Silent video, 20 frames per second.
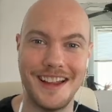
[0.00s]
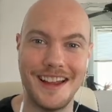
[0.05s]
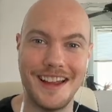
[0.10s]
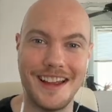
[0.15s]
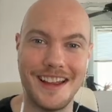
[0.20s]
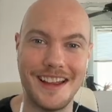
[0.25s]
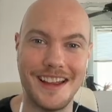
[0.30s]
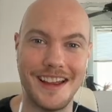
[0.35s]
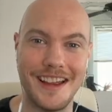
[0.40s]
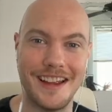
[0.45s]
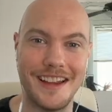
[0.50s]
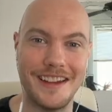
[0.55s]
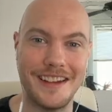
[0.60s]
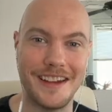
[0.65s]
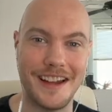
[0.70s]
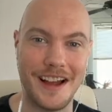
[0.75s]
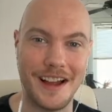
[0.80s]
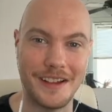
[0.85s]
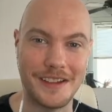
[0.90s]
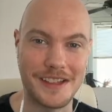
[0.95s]
and
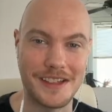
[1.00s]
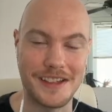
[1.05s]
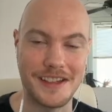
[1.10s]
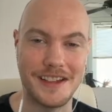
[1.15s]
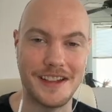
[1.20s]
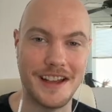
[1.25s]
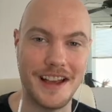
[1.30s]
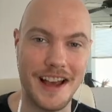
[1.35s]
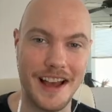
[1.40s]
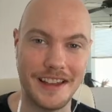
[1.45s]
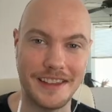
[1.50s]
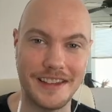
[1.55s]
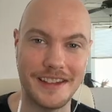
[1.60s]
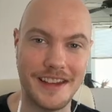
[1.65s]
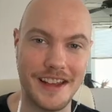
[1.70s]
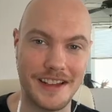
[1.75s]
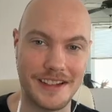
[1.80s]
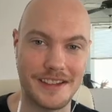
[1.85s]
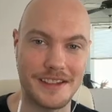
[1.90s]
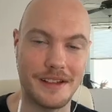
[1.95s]
I'll see you at the
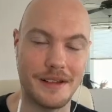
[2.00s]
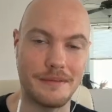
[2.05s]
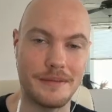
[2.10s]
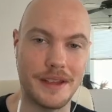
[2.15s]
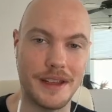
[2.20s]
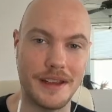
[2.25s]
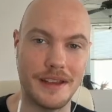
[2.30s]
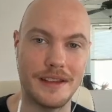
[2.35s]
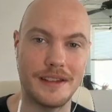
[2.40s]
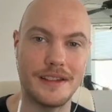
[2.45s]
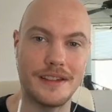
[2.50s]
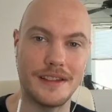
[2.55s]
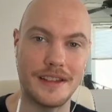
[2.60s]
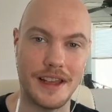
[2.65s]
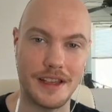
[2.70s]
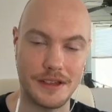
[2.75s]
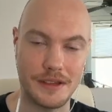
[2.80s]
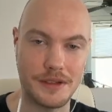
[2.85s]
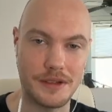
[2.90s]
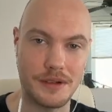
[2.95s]
next update.
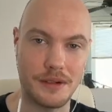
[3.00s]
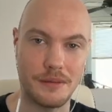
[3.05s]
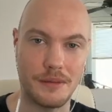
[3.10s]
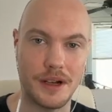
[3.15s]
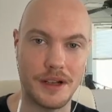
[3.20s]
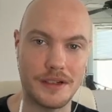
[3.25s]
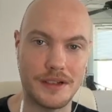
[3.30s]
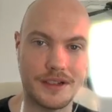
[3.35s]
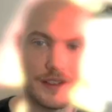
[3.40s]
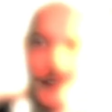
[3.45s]
Thank you so much.